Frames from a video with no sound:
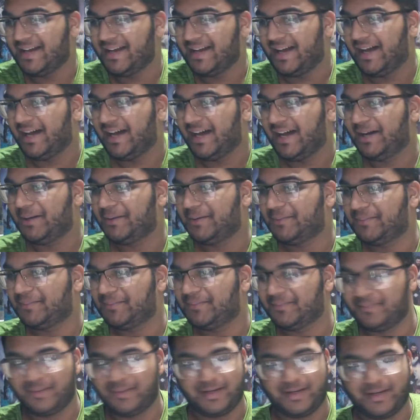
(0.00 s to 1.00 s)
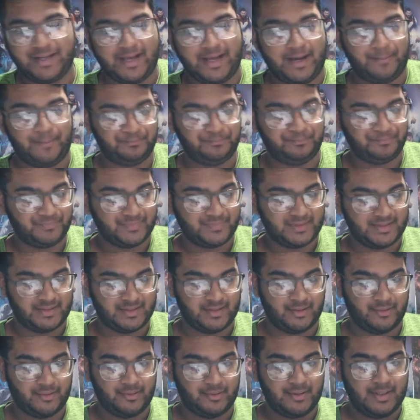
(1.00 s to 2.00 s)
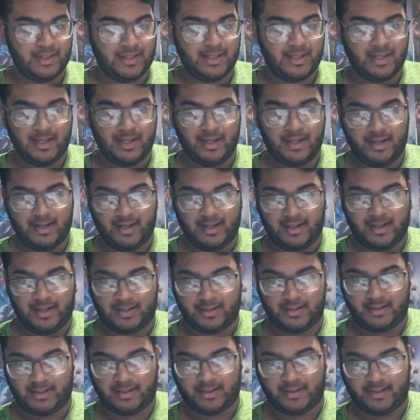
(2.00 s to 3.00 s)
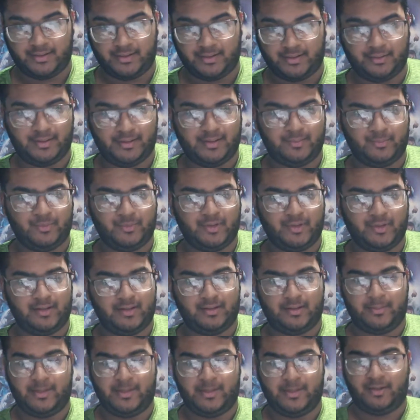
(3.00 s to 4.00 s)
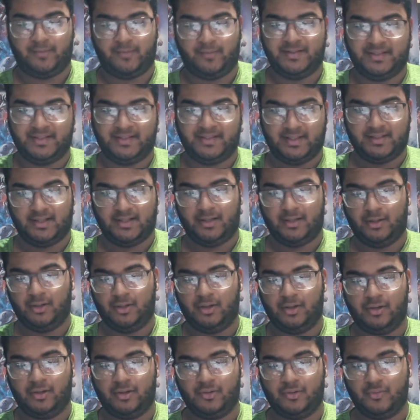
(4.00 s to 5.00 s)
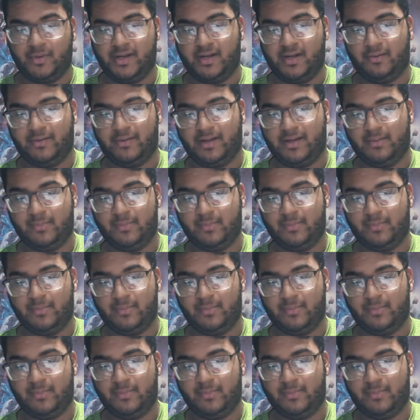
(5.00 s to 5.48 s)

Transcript: But yeah, so I know them, and I mean, obviously, it's a long way away, but